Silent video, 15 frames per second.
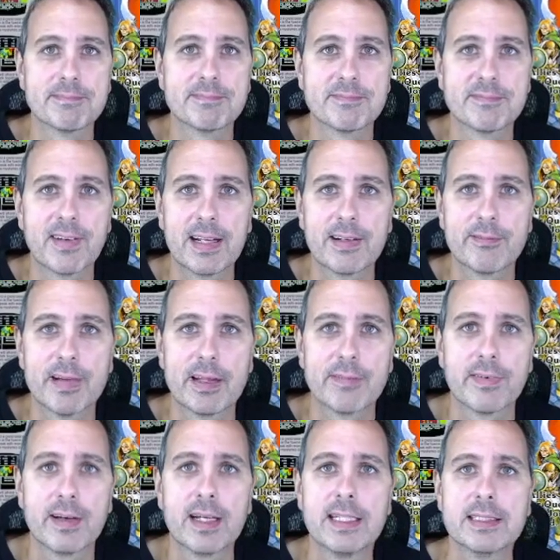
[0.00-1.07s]
Fight, fight,
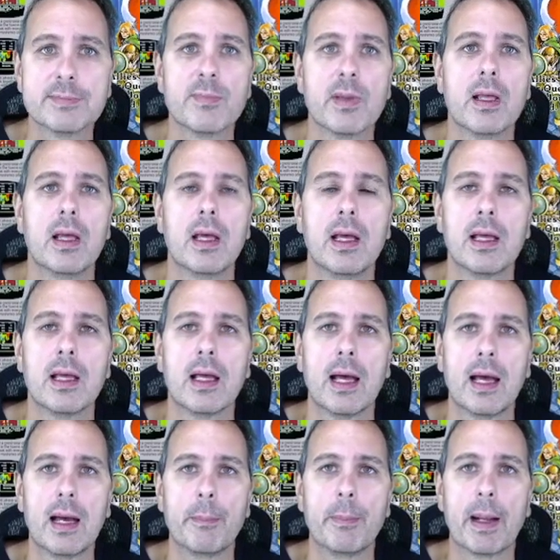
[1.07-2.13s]
fight.
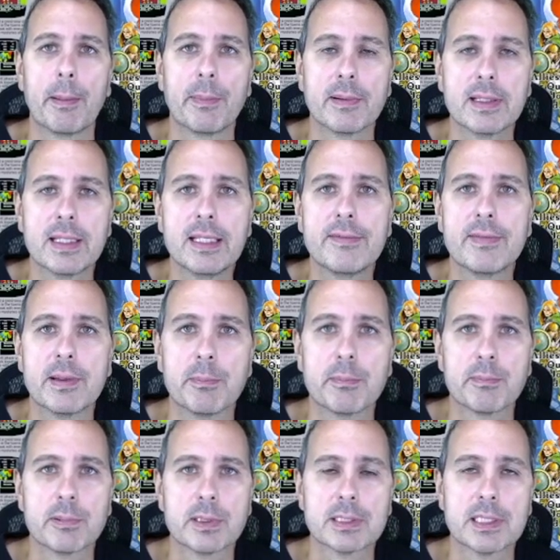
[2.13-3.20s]
But I believe that
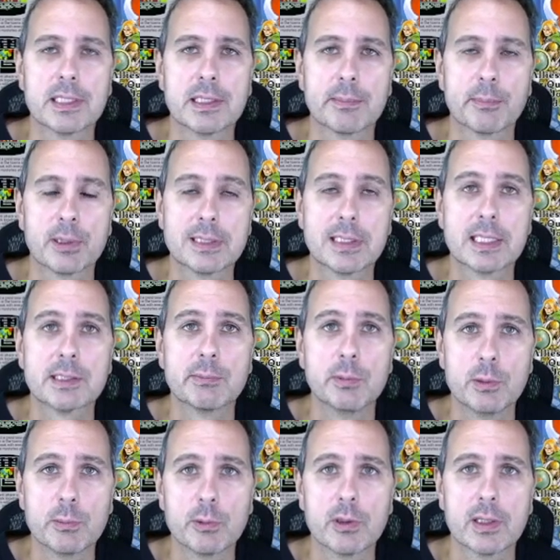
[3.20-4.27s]
Princess
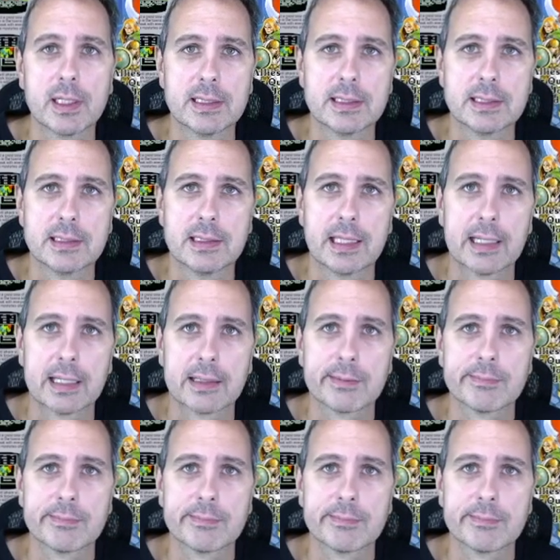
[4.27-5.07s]
Moonbrook is the like